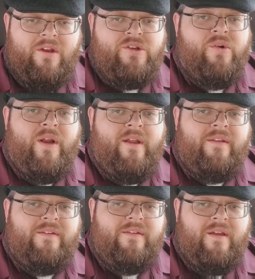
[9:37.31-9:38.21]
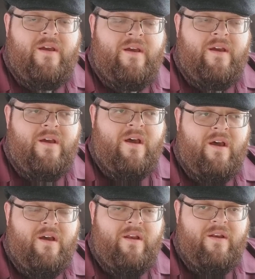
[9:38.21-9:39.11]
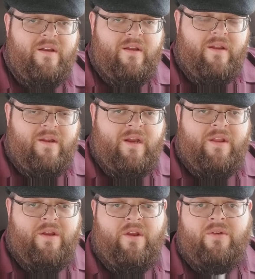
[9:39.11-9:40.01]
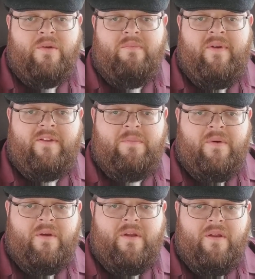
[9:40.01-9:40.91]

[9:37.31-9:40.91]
Join us uh, on either YouTube, Facebook,